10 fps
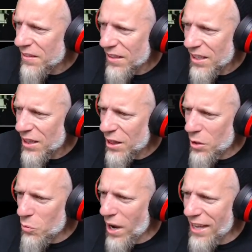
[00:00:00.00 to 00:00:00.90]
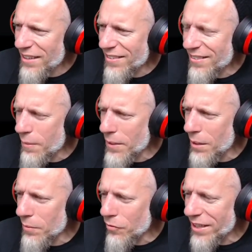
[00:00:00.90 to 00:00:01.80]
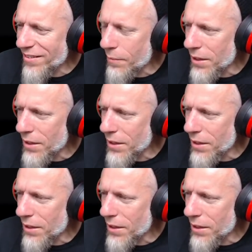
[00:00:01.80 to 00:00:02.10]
Syllable after well, disassemble them and reassemble